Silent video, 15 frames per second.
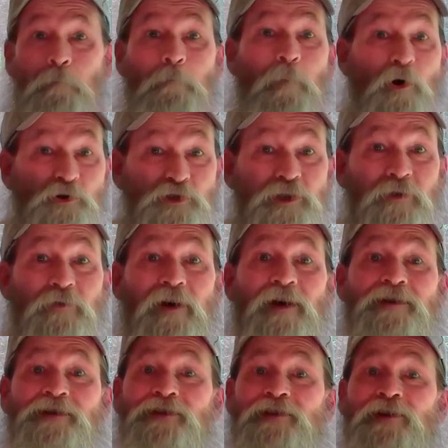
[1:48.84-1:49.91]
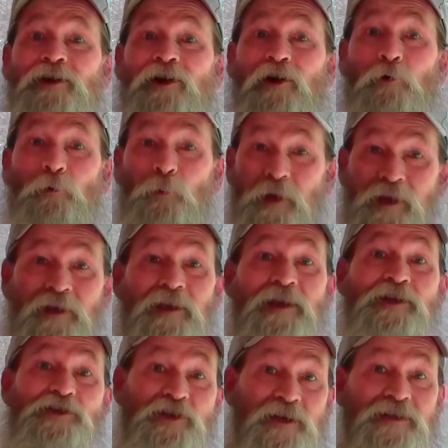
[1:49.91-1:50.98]
Most of us are
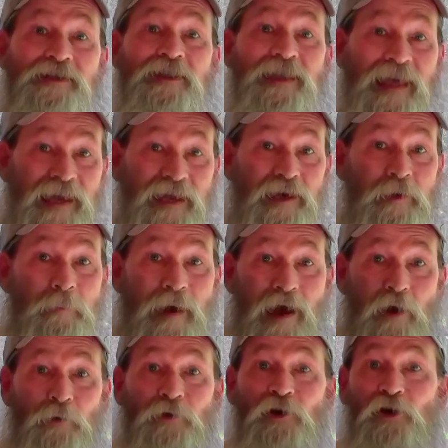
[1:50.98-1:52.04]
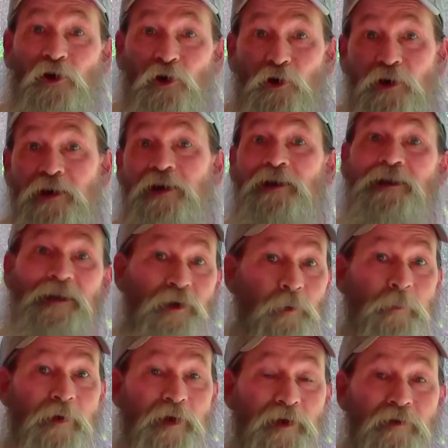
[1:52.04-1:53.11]
really just thinking about earning a little
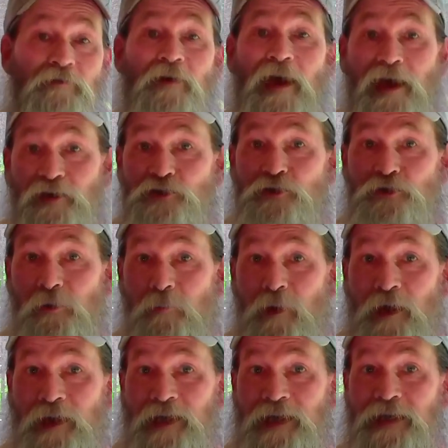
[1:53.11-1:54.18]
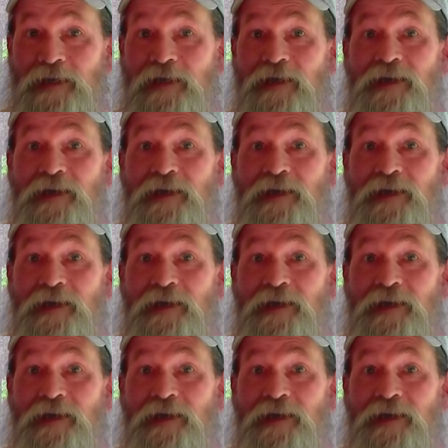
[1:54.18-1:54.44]
bit of extra money.